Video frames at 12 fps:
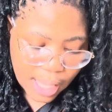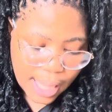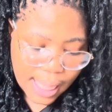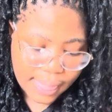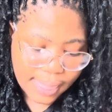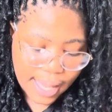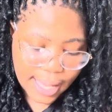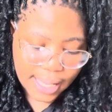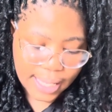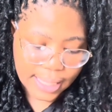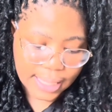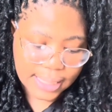there
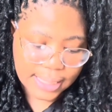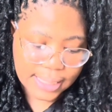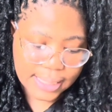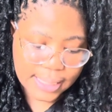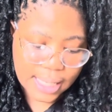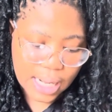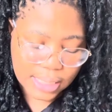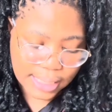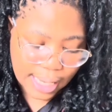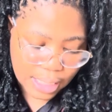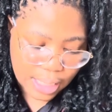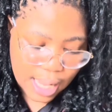is
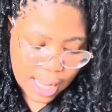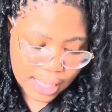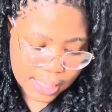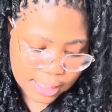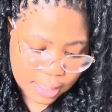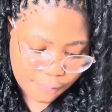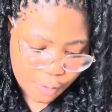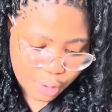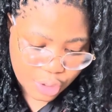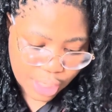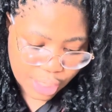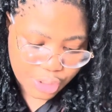reason for
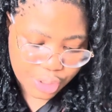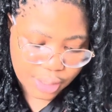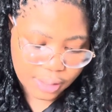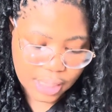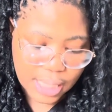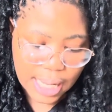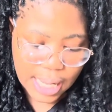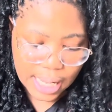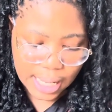rejection,